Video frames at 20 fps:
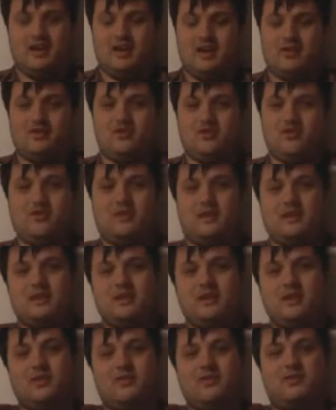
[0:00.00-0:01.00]
And you know
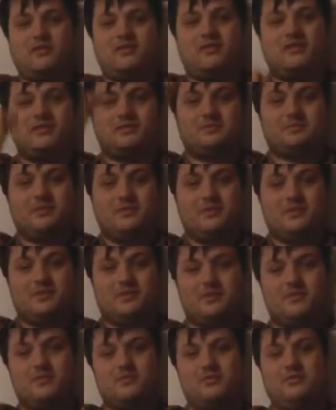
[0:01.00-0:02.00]
what? I want to give this movie
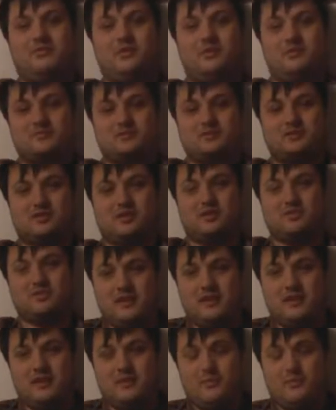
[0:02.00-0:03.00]
2 thumbs up.
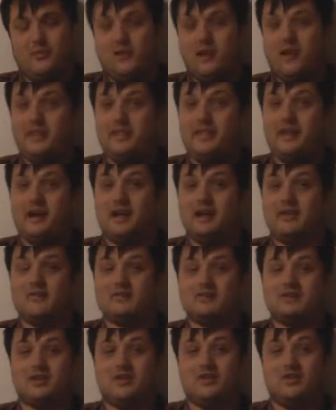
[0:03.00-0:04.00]
Well, that
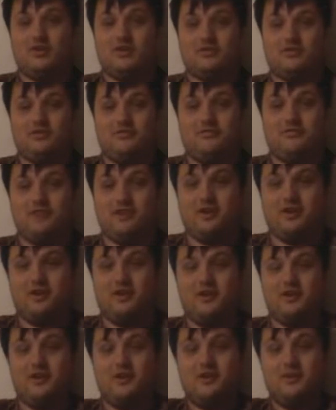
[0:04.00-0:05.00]
was a lot of
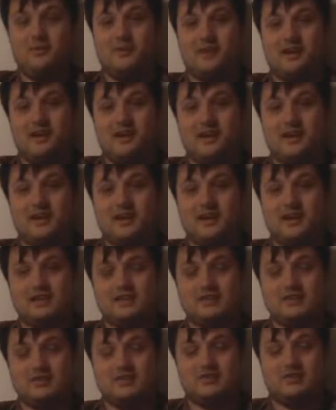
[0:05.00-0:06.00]
fun. Well,
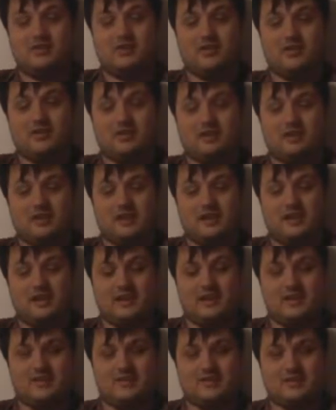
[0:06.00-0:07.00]
guys, that's all I'm going to say.
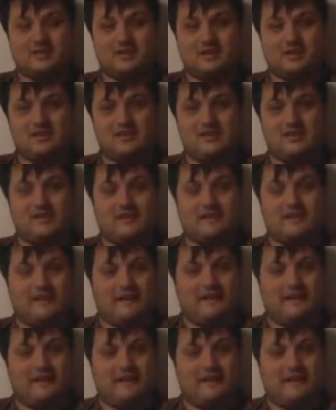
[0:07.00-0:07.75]
Thank you for watching. Have a great